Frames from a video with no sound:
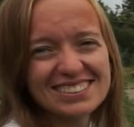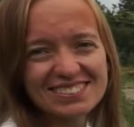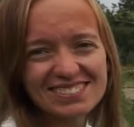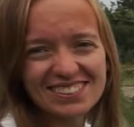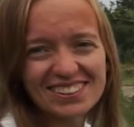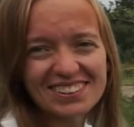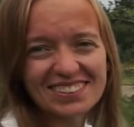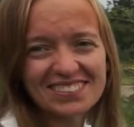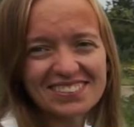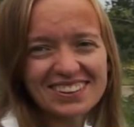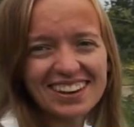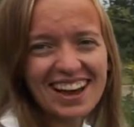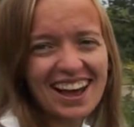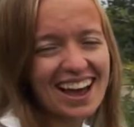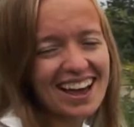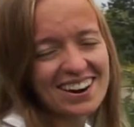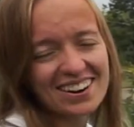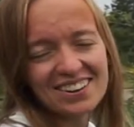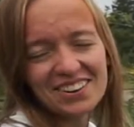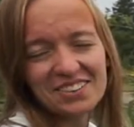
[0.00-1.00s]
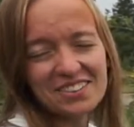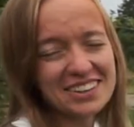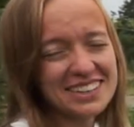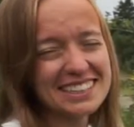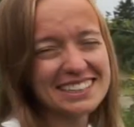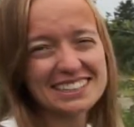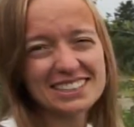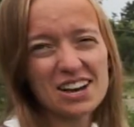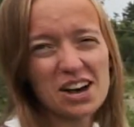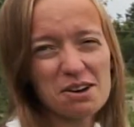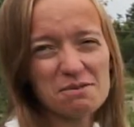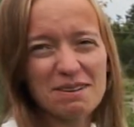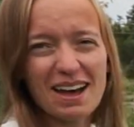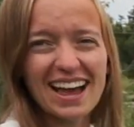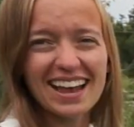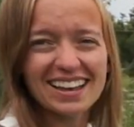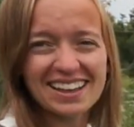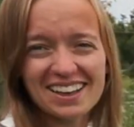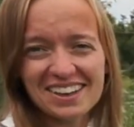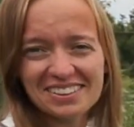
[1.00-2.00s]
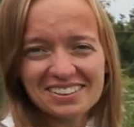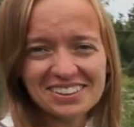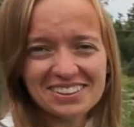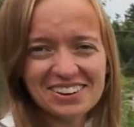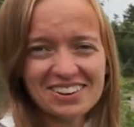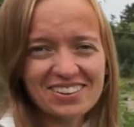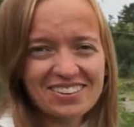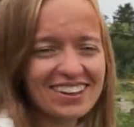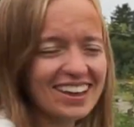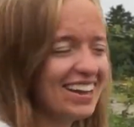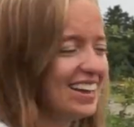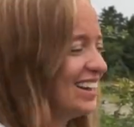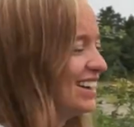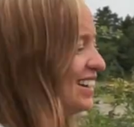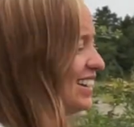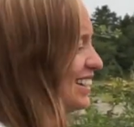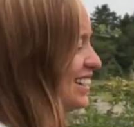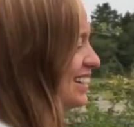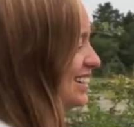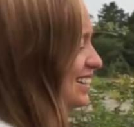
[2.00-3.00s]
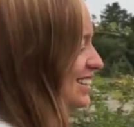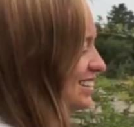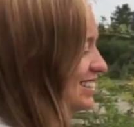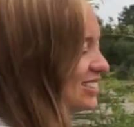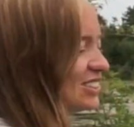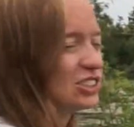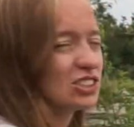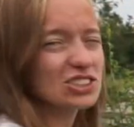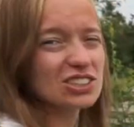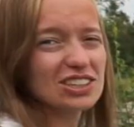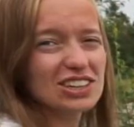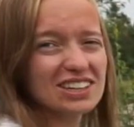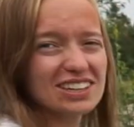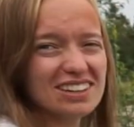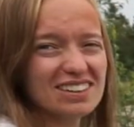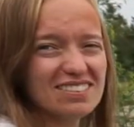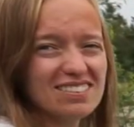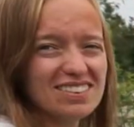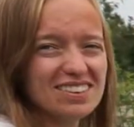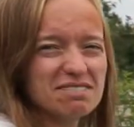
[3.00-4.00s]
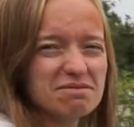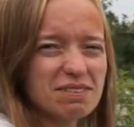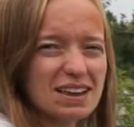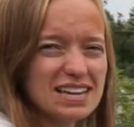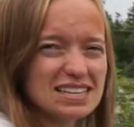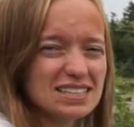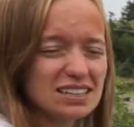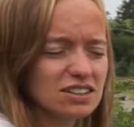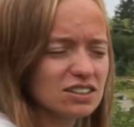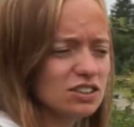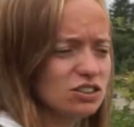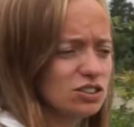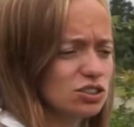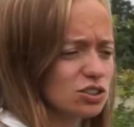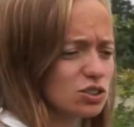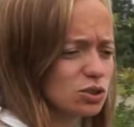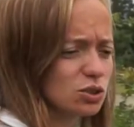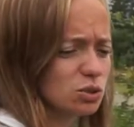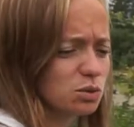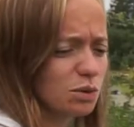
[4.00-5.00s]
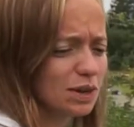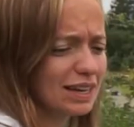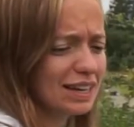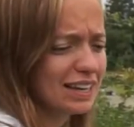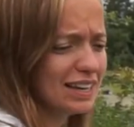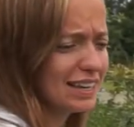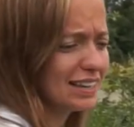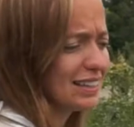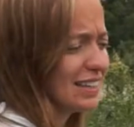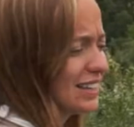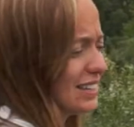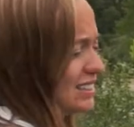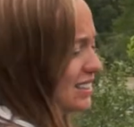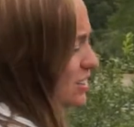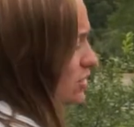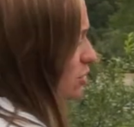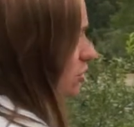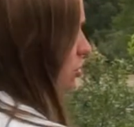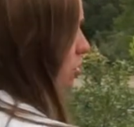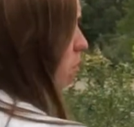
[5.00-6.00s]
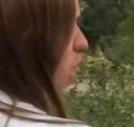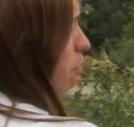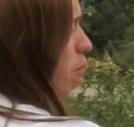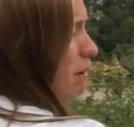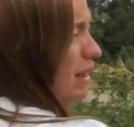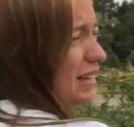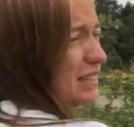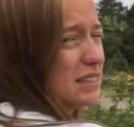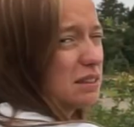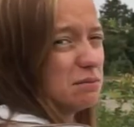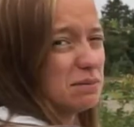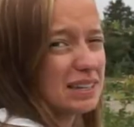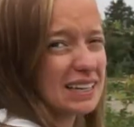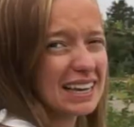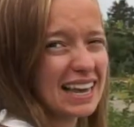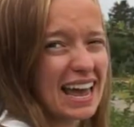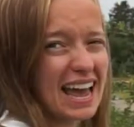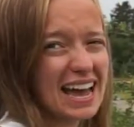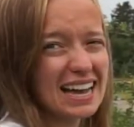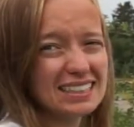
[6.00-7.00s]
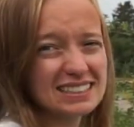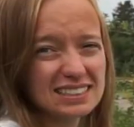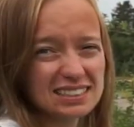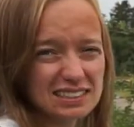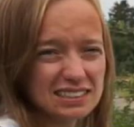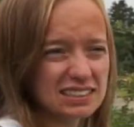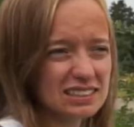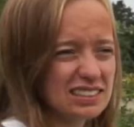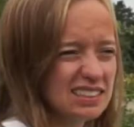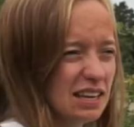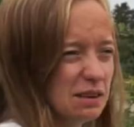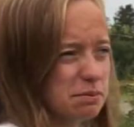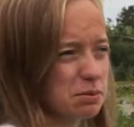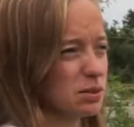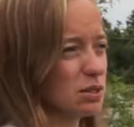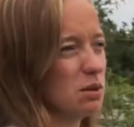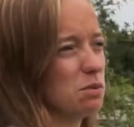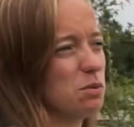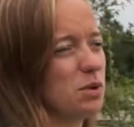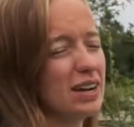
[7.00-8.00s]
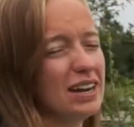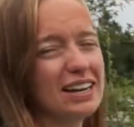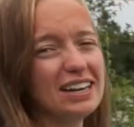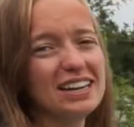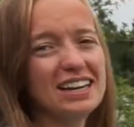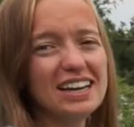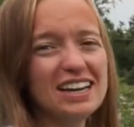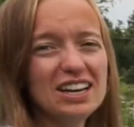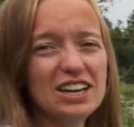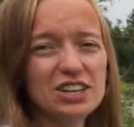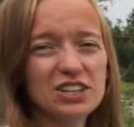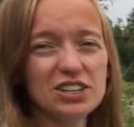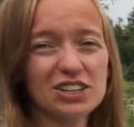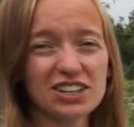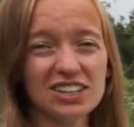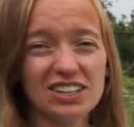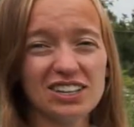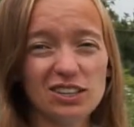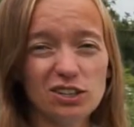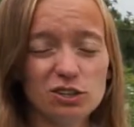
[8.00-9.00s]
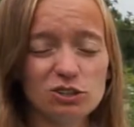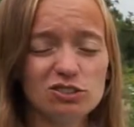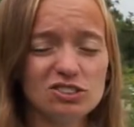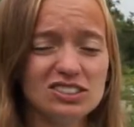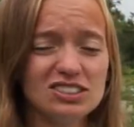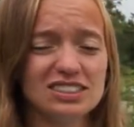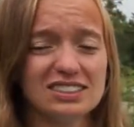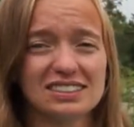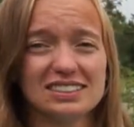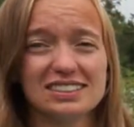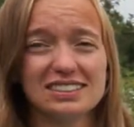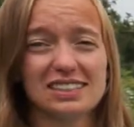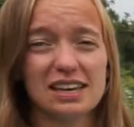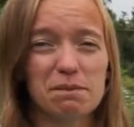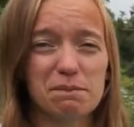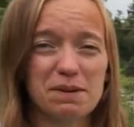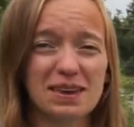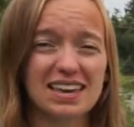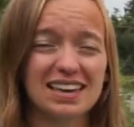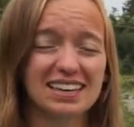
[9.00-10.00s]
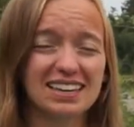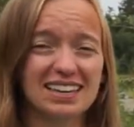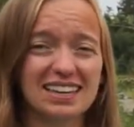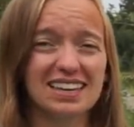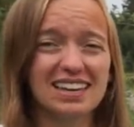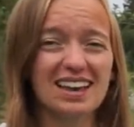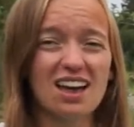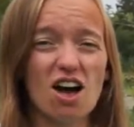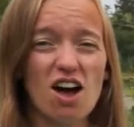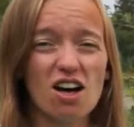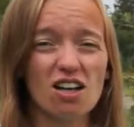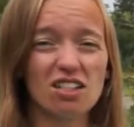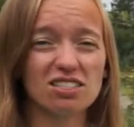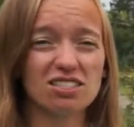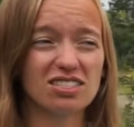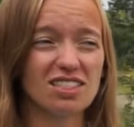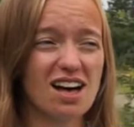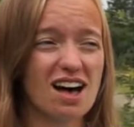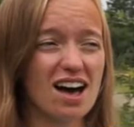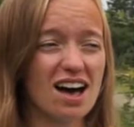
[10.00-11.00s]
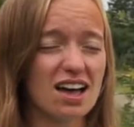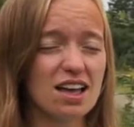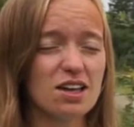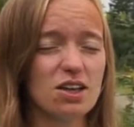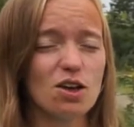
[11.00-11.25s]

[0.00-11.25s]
really, I don't know what it's called, but I call it the donut. And you're just gonna, basically you just swing it like this and use the momentum to cast and skip somewhere. You're gonna use skipping a lot